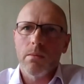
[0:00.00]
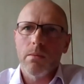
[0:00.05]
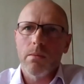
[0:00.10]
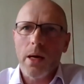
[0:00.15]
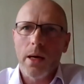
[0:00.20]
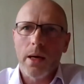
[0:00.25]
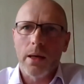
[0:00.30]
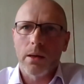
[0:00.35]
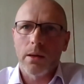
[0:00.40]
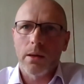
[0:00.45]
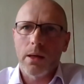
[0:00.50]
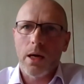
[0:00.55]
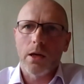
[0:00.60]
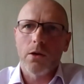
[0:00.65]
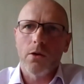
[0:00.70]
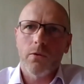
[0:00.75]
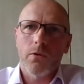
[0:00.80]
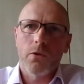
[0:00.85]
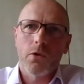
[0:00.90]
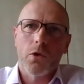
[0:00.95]
and
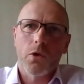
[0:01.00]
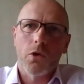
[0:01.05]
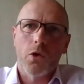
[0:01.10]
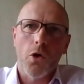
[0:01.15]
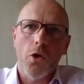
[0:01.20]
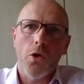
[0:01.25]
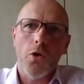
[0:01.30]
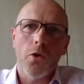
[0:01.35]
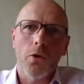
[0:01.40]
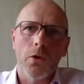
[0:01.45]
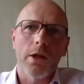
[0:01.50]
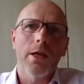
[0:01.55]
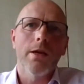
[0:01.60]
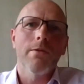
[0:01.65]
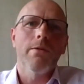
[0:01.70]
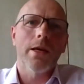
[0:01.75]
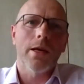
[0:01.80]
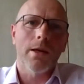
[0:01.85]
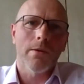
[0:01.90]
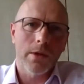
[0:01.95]
kind of
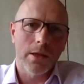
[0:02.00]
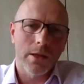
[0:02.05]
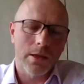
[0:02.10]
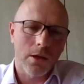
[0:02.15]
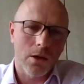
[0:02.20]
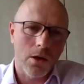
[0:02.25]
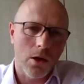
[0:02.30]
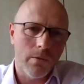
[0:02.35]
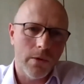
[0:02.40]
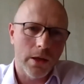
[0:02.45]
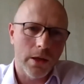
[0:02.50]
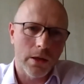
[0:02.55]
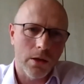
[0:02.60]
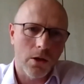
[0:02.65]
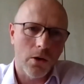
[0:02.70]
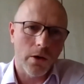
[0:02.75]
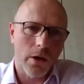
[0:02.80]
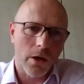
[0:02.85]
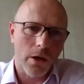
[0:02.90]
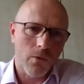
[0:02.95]
co-living with COVID
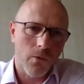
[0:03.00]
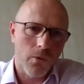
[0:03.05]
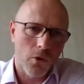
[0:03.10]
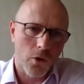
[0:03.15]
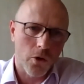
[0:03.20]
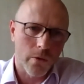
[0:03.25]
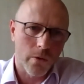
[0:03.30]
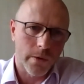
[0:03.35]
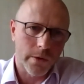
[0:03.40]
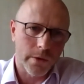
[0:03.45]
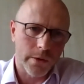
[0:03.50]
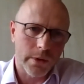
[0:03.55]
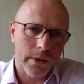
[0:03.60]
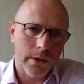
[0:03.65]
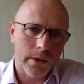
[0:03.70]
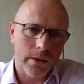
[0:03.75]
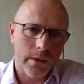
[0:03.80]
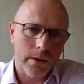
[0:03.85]
going forward,